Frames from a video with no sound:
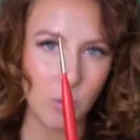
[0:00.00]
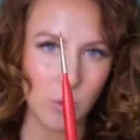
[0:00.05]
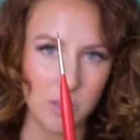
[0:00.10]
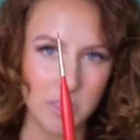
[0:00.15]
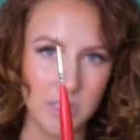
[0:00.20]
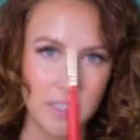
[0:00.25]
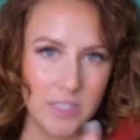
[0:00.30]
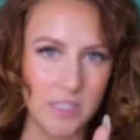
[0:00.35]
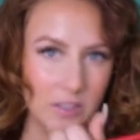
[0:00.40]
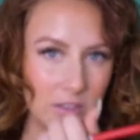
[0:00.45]
more
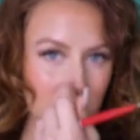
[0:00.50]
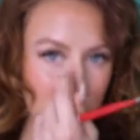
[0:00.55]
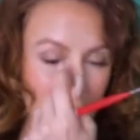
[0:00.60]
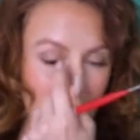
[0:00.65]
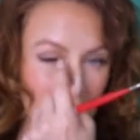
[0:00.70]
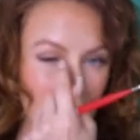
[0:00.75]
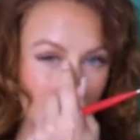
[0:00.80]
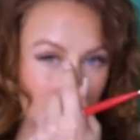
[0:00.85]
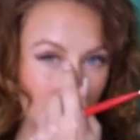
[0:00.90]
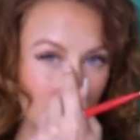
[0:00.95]
detail,
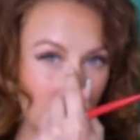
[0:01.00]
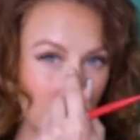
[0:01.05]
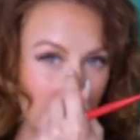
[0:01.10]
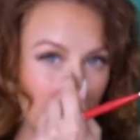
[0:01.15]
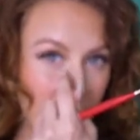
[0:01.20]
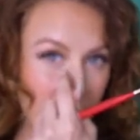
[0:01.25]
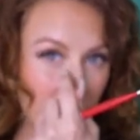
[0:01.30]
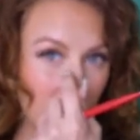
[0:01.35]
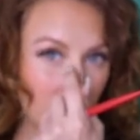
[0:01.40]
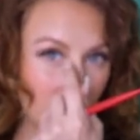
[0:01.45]
especially on the
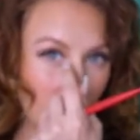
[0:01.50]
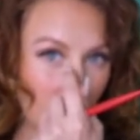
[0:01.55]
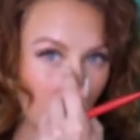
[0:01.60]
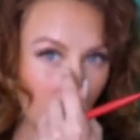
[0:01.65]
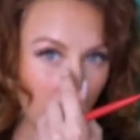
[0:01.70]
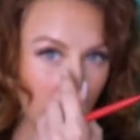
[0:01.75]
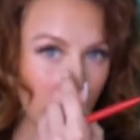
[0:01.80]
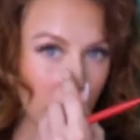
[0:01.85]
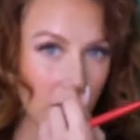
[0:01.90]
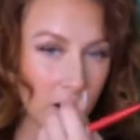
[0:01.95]
inner
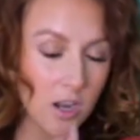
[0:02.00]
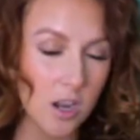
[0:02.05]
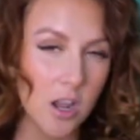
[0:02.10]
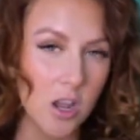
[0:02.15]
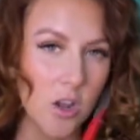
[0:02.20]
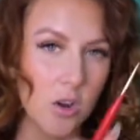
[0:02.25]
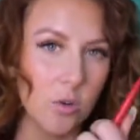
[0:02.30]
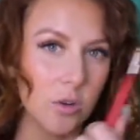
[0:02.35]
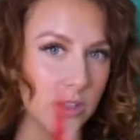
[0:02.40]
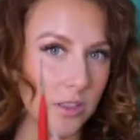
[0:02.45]
corner
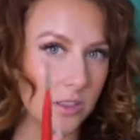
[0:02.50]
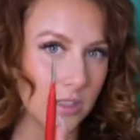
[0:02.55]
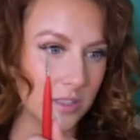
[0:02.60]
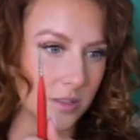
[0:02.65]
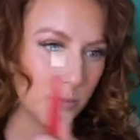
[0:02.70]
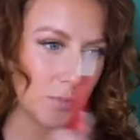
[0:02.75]
with this